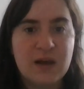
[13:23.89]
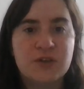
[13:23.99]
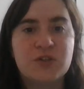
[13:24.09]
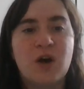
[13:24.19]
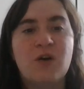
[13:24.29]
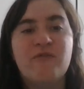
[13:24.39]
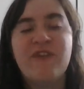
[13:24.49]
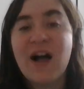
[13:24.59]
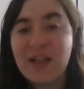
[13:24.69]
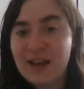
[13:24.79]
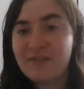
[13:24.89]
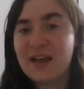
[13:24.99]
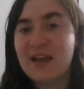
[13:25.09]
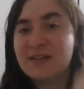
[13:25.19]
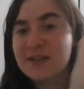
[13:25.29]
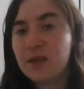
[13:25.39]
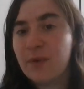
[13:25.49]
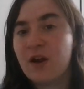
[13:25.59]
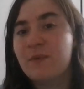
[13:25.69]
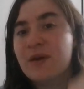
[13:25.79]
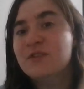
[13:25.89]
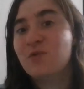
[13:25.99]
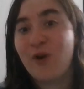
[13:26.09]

So Valley of Kings and the pyramids